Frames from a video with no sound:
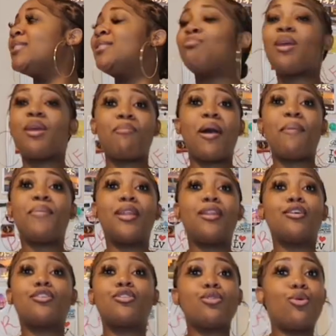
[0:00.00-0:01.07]
make my butt
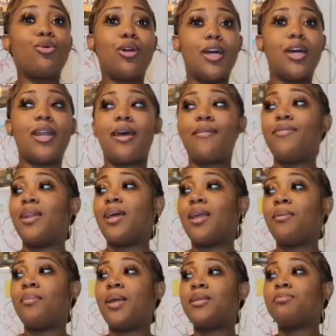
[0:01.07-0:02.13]
look so good. I feel like
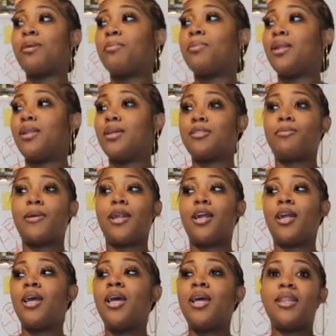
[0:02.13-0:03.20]
it makes my butt look
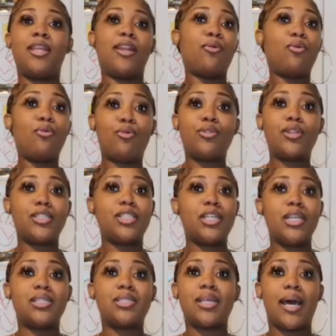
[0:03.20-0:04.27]
better than all the
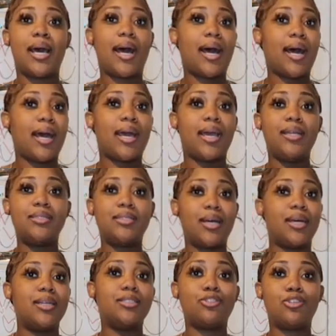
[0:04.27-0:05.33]
jeans that I
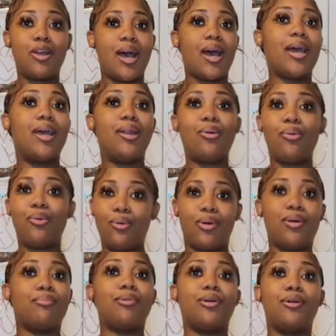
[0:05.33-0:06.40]
done tried
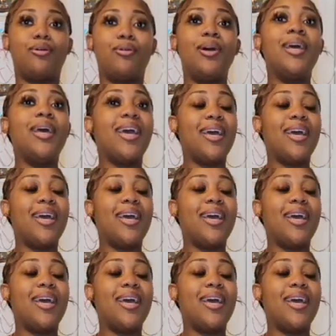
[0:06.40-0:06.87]
on, bro.